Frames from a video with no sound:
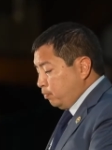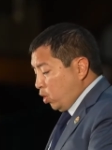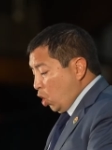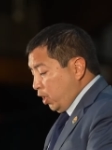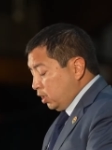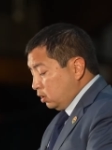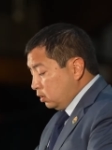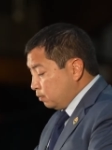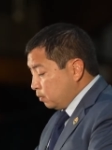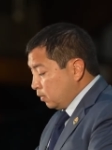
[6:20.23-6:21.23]
poet,
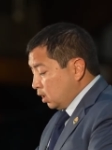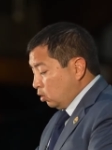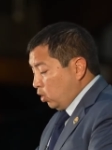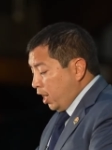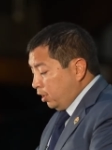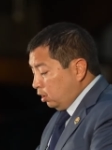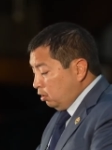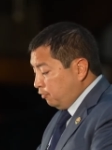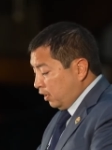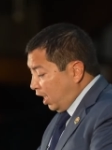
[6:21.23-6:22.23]
writer,
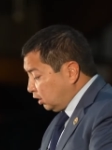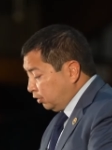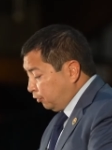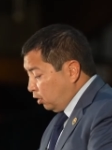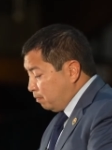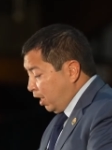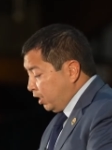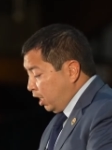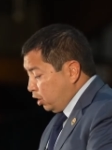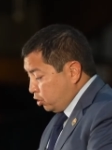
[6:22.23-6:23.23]
philosopher
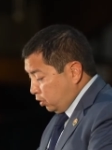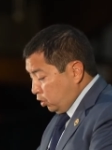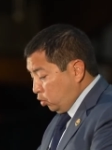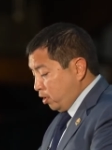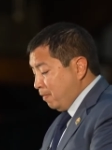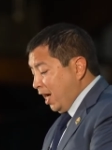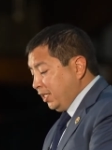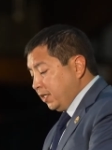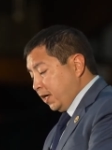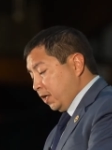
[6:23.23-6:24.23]
Maya Angelou
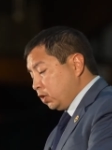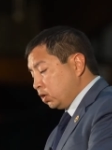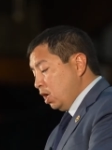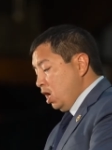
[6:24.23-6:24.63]
reminded us,